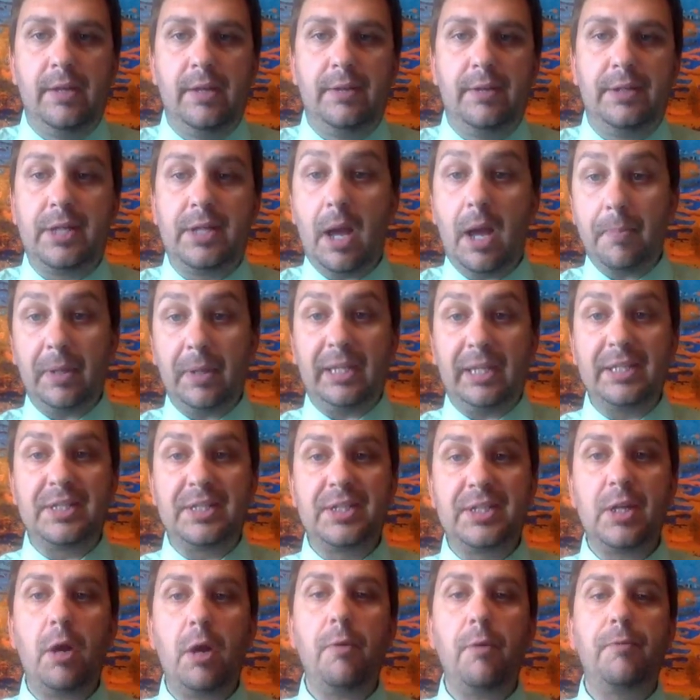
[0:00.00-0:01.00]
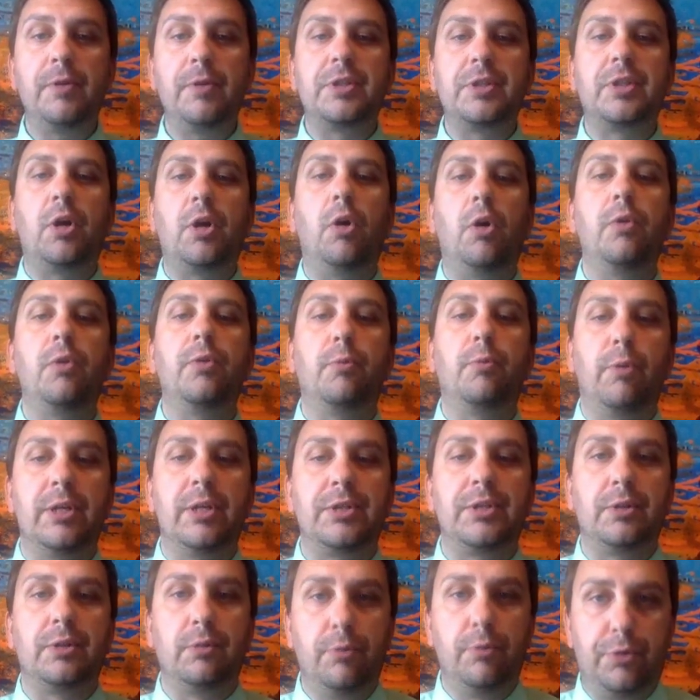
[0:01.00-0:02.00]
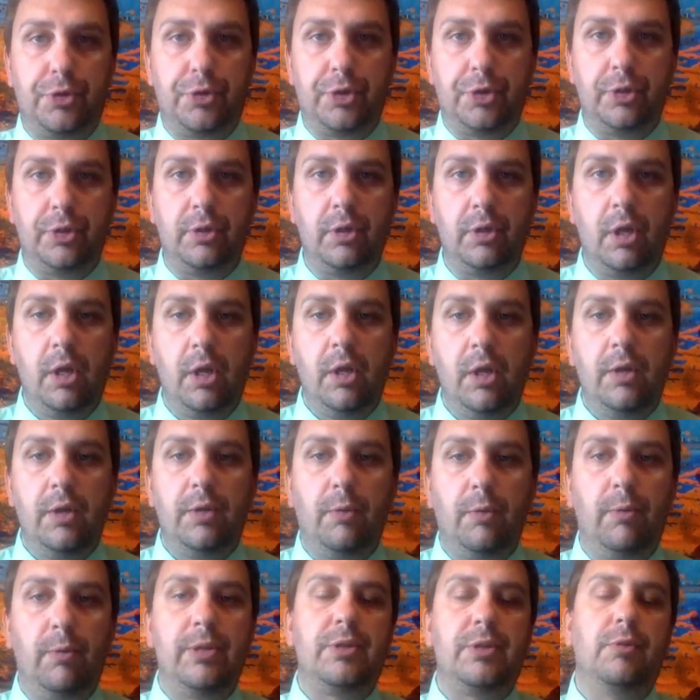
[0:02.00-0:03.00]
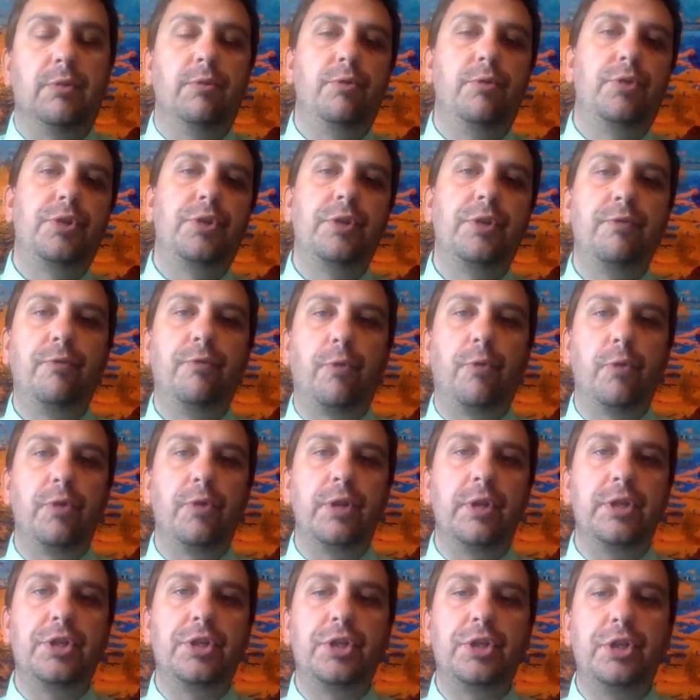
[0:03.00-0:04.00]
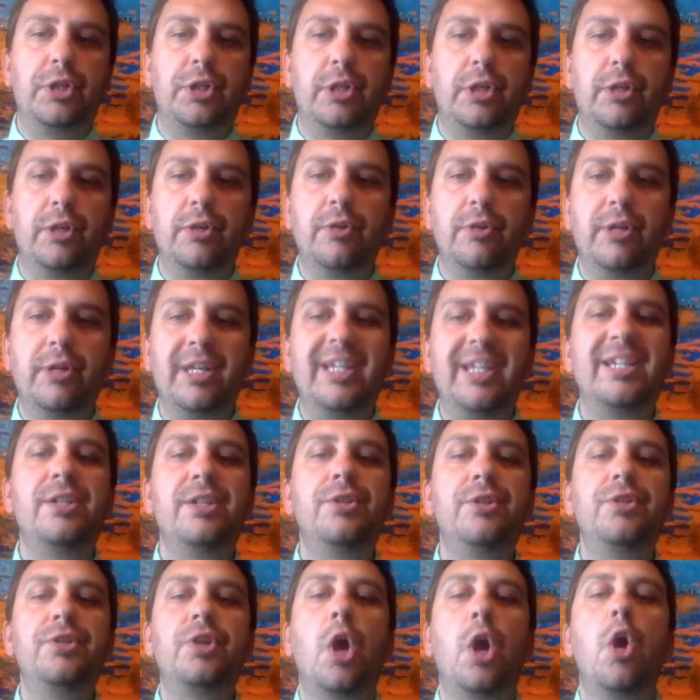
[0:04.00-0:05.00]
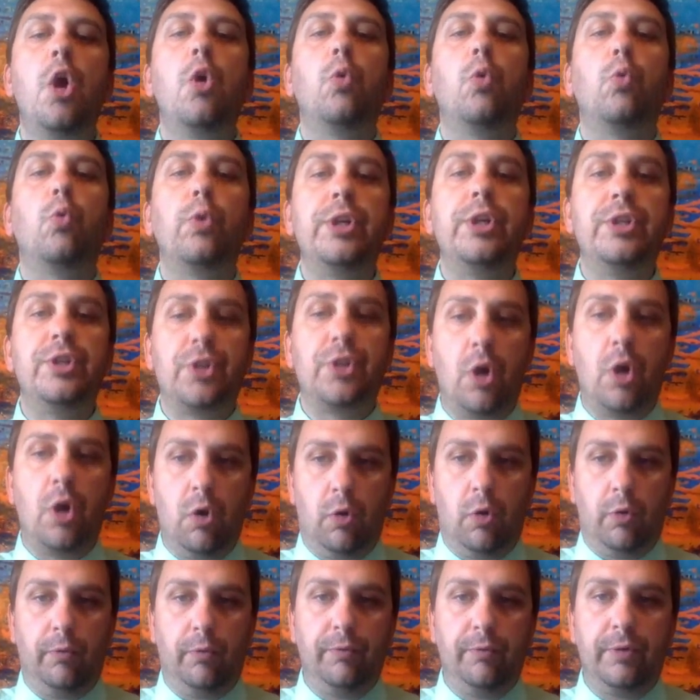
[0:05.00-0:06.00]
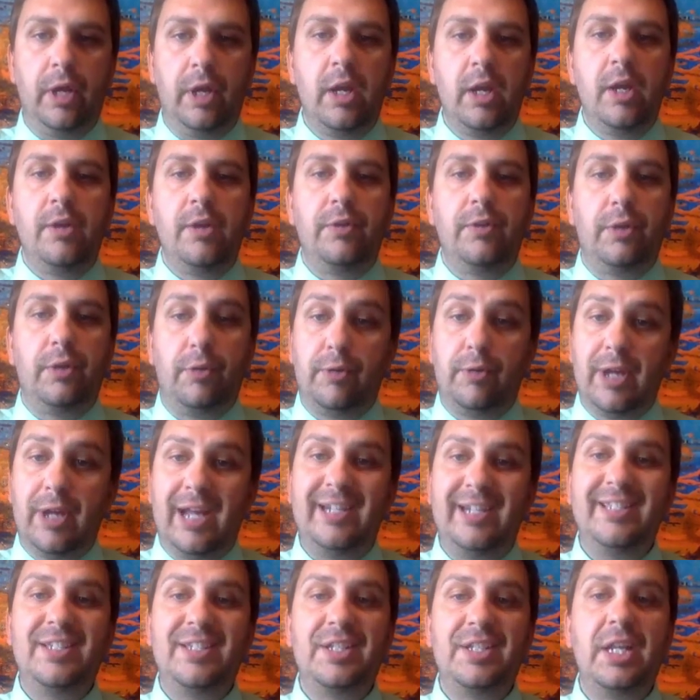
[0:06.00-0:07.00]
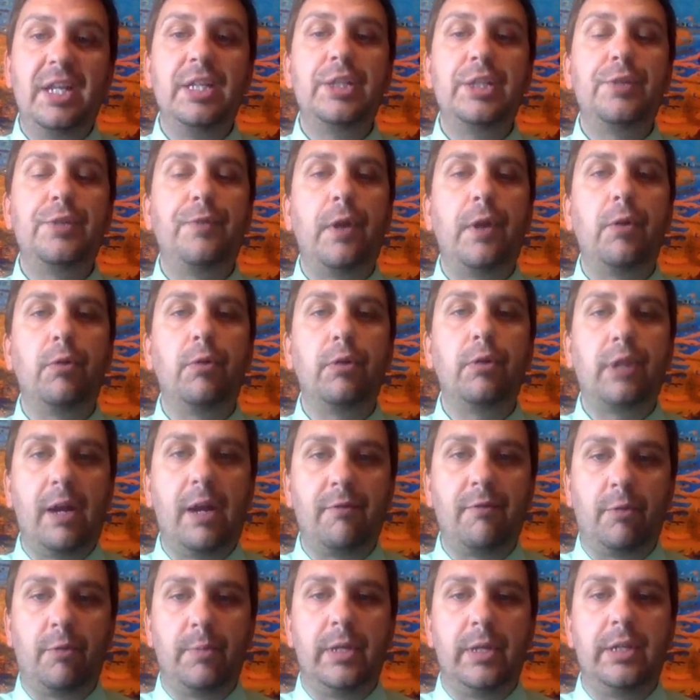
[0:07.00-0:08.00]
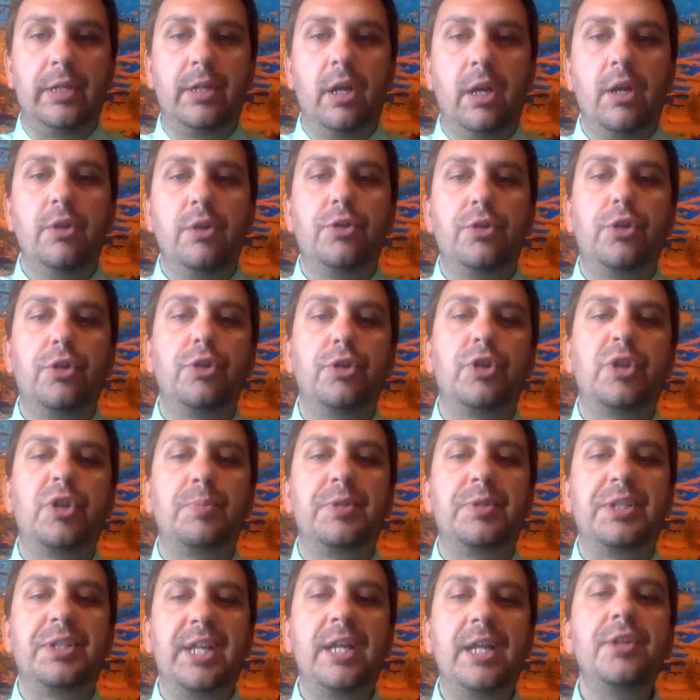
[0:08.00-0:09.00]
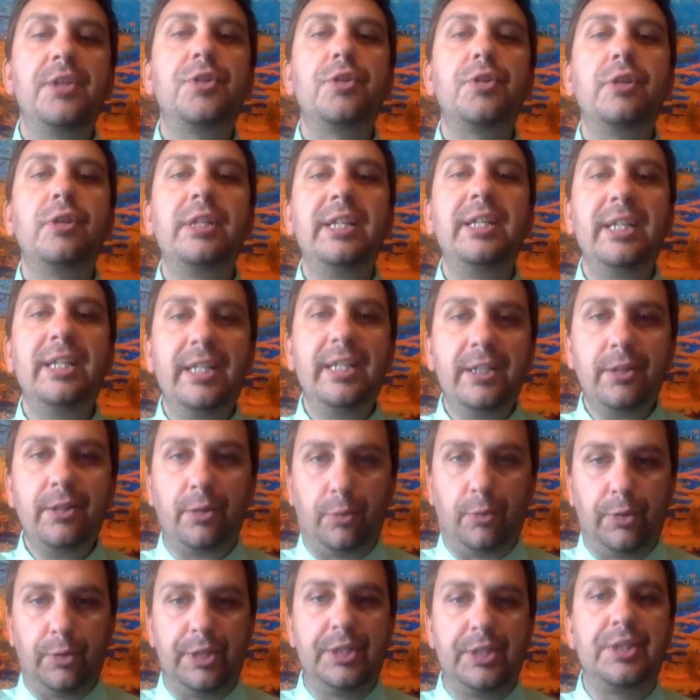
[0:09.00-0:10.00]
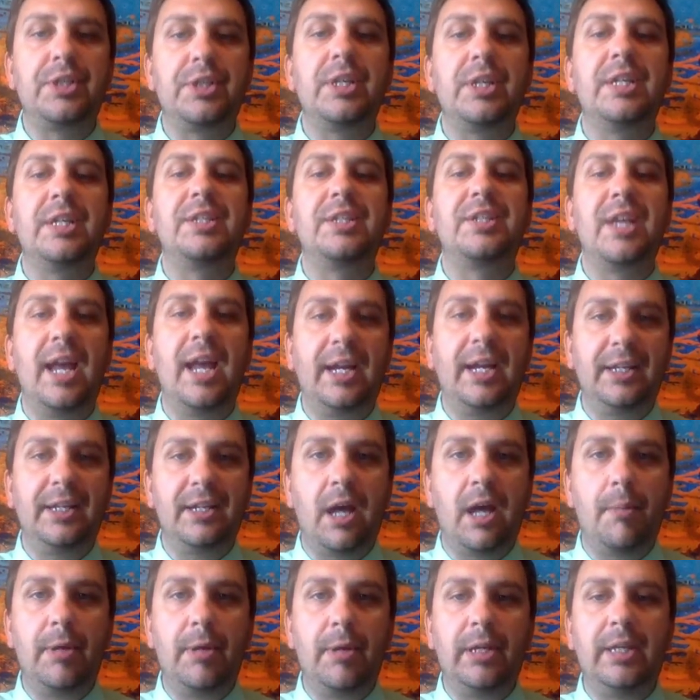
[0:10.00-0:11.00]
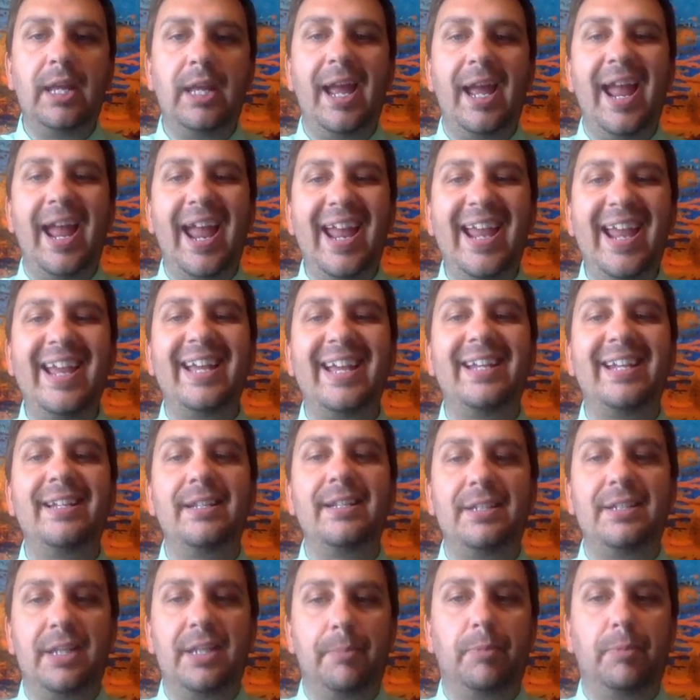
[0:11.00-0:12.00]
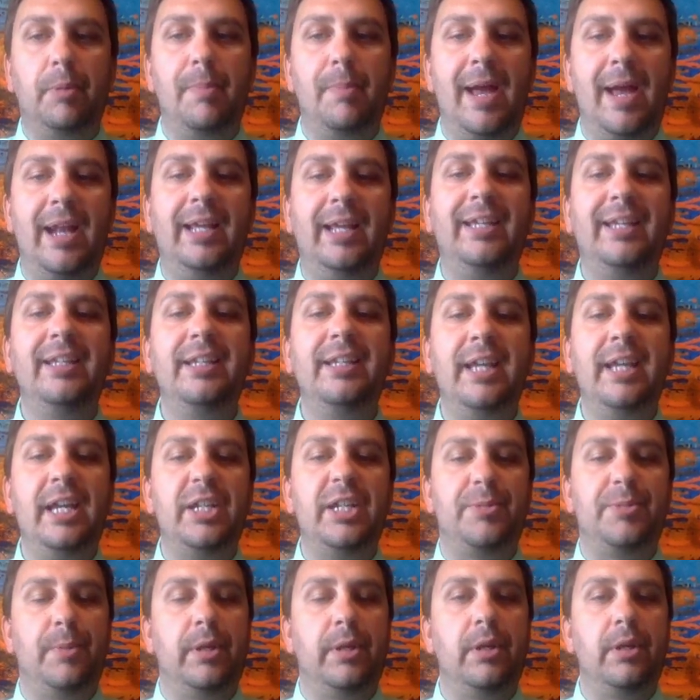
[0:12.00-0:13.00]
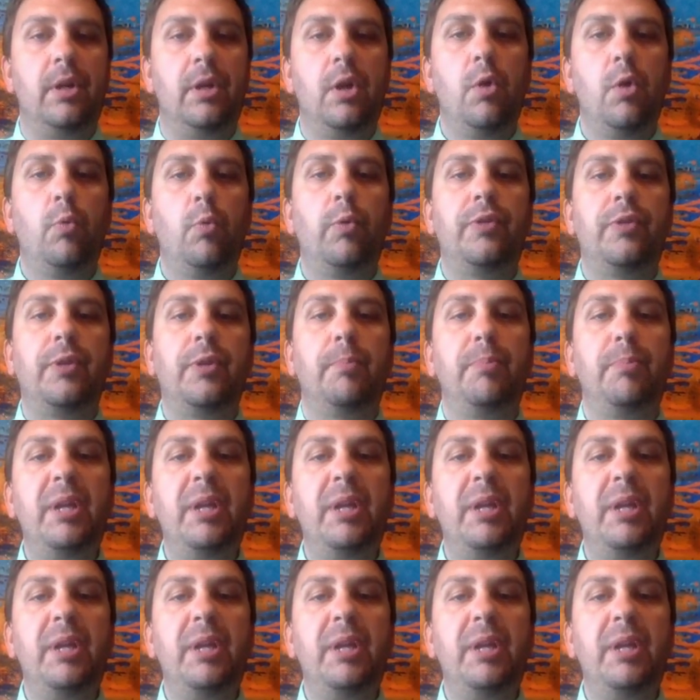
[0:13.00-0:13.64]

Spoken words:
The topic itself is called the resolution. The resolution for this year is resolved. The United States federal government should substantially increase its economic and diplomatic engagement with the